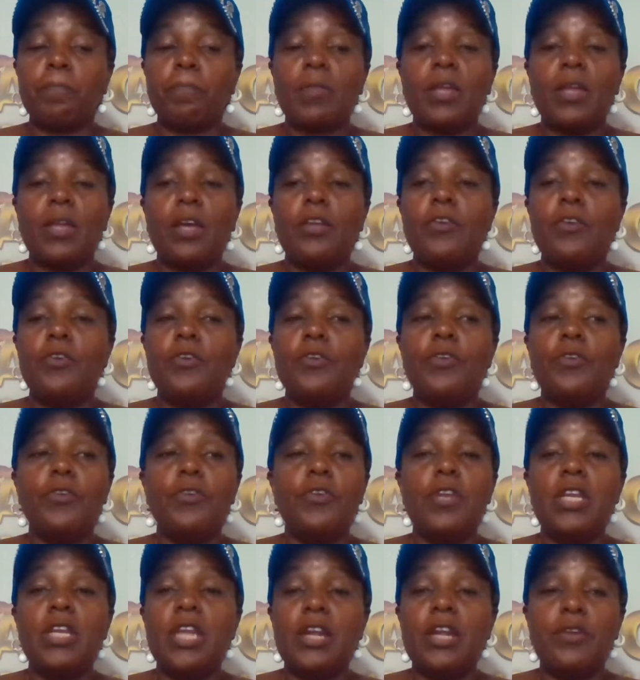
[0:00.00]
you
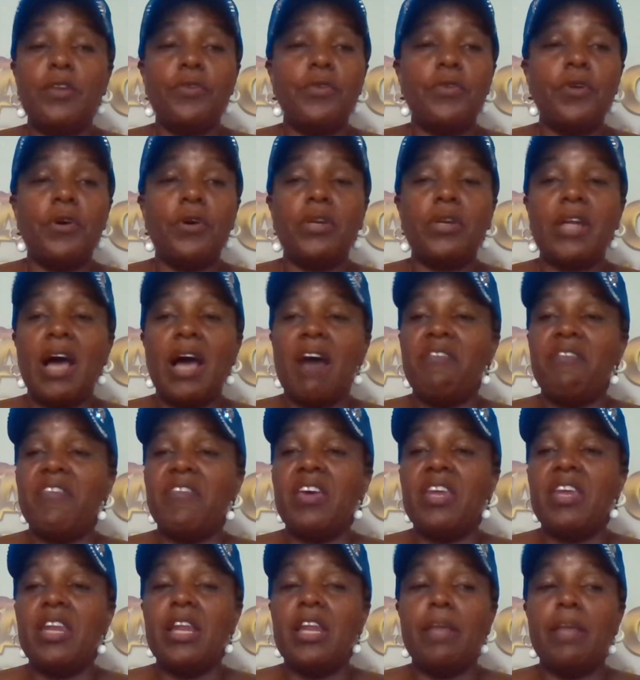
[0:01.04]
needed to not have
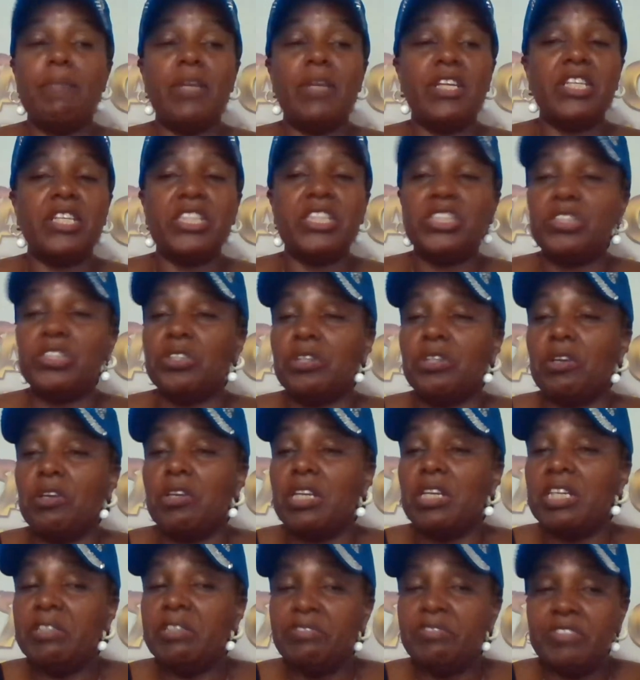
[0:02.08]
any limitation on
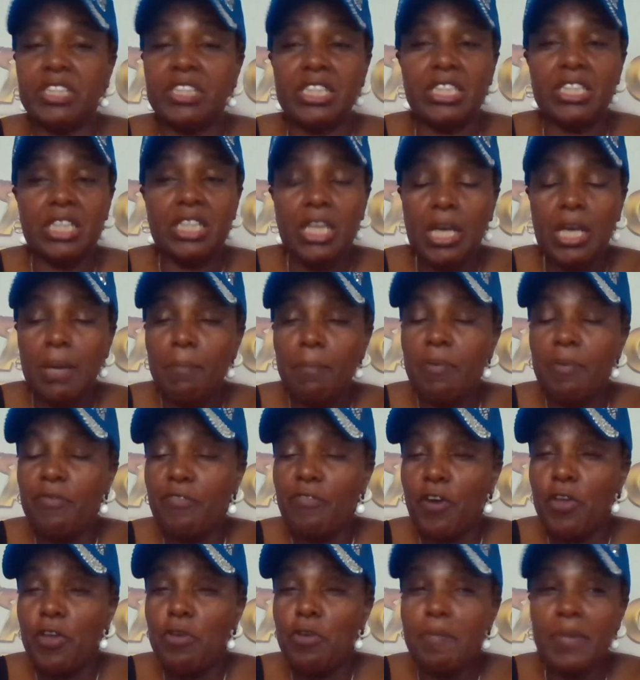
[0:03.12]
lifting before
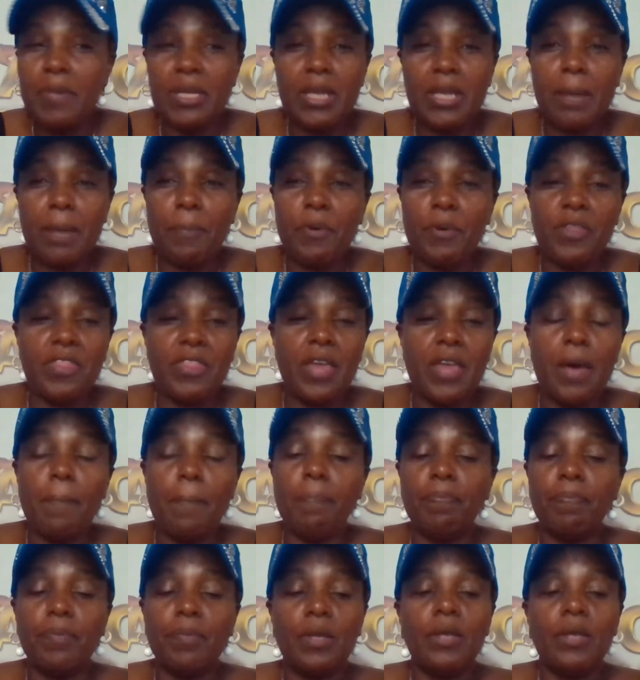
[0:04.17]
you meet up with them.